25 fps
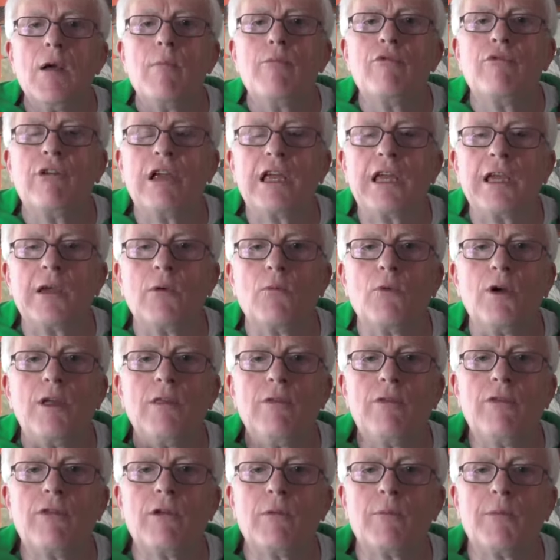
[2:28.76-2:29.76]
bringing
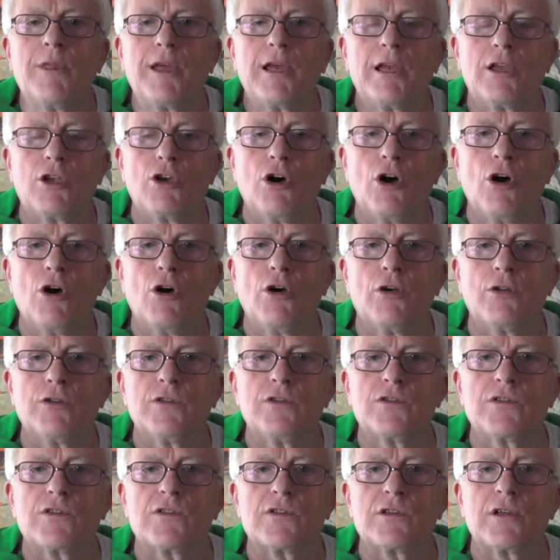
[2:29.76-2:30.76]
with them their
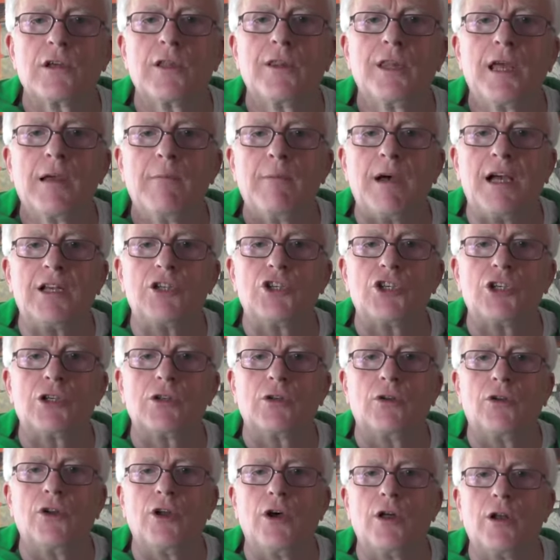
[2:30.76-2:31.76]
gods and their
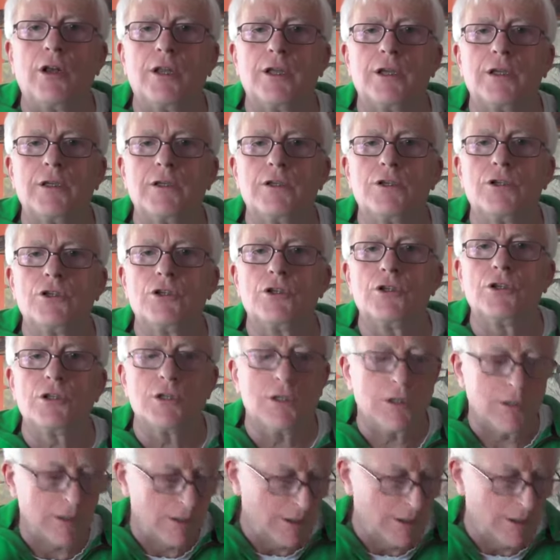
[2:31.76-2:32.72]
magical knowledge.